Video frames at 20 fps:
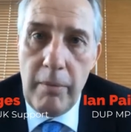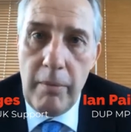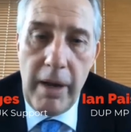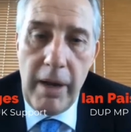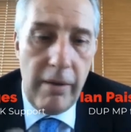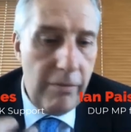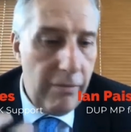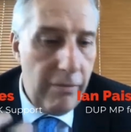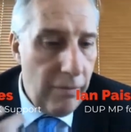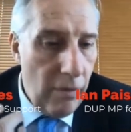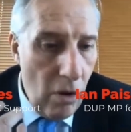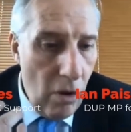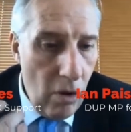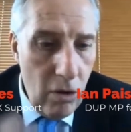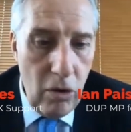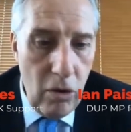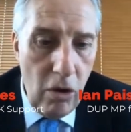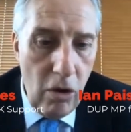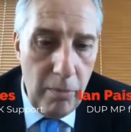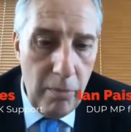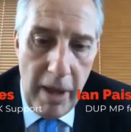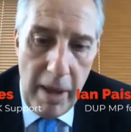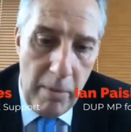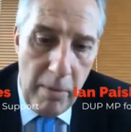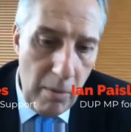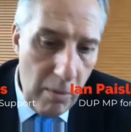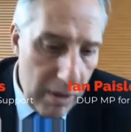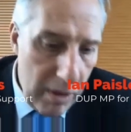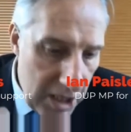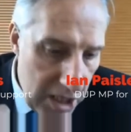I mean, if Hong Kong
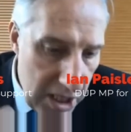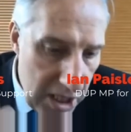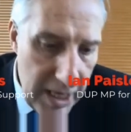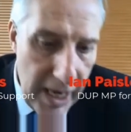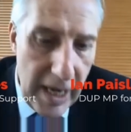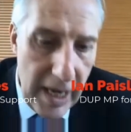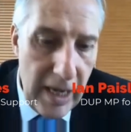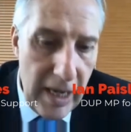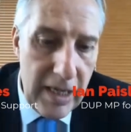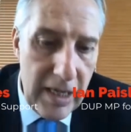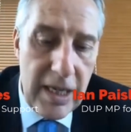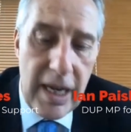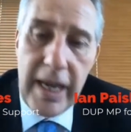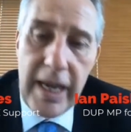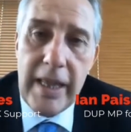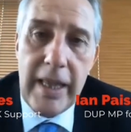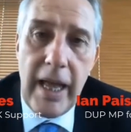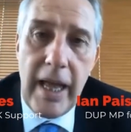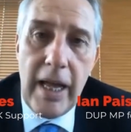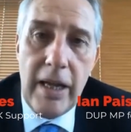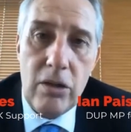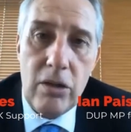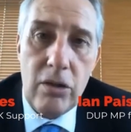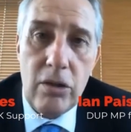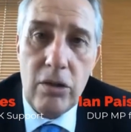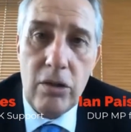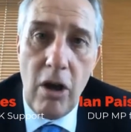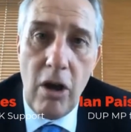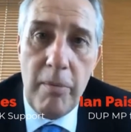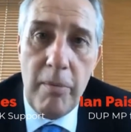people with skills like that
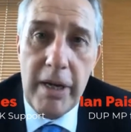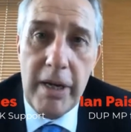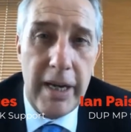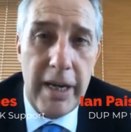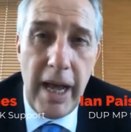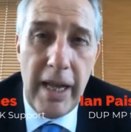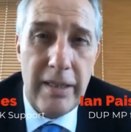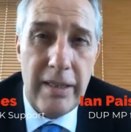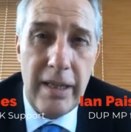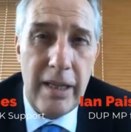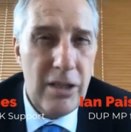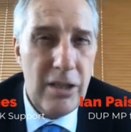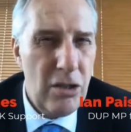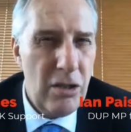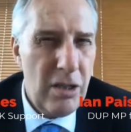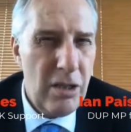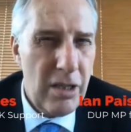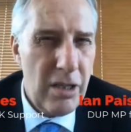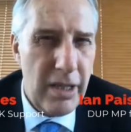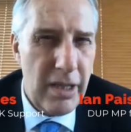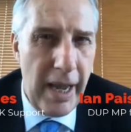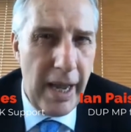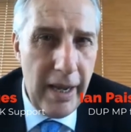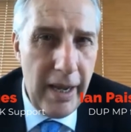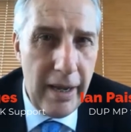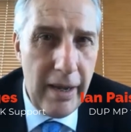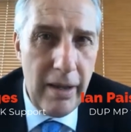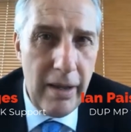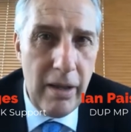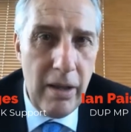could come in and add that, just
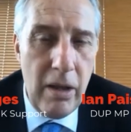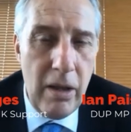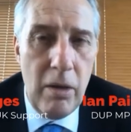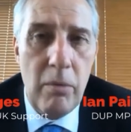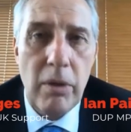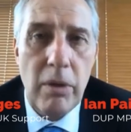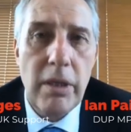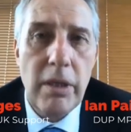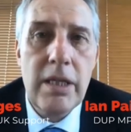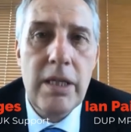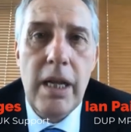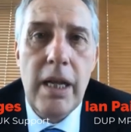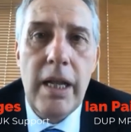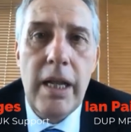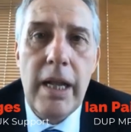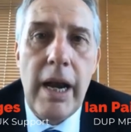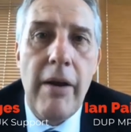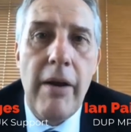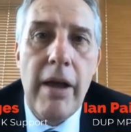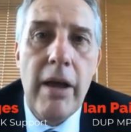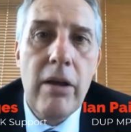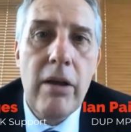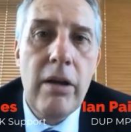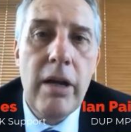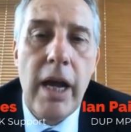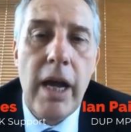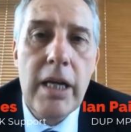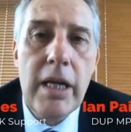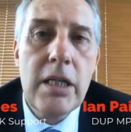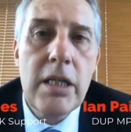think what this little area
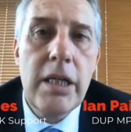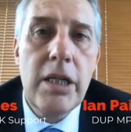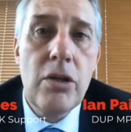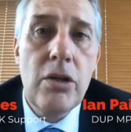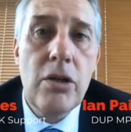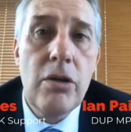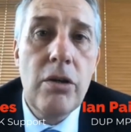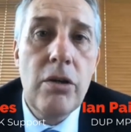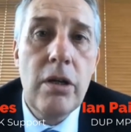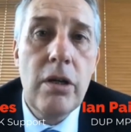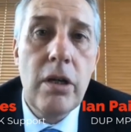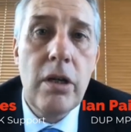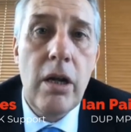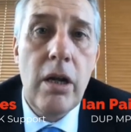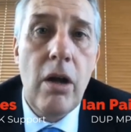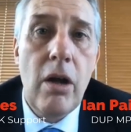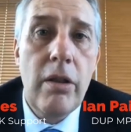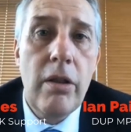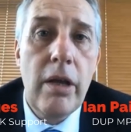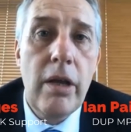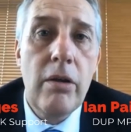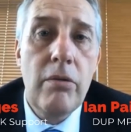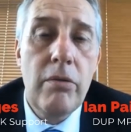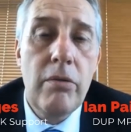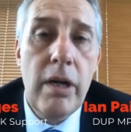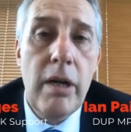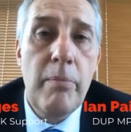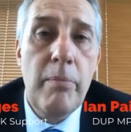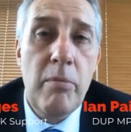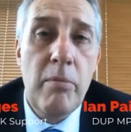could actually do and how they could
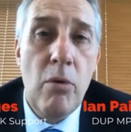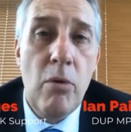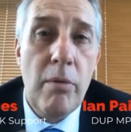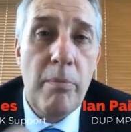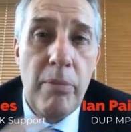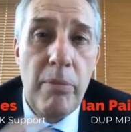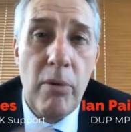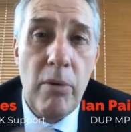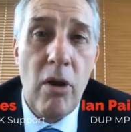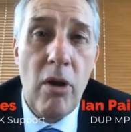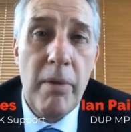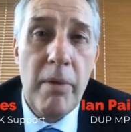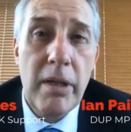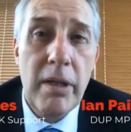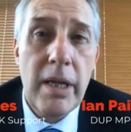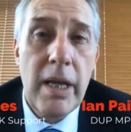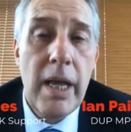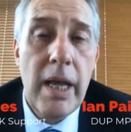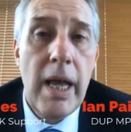really promote employment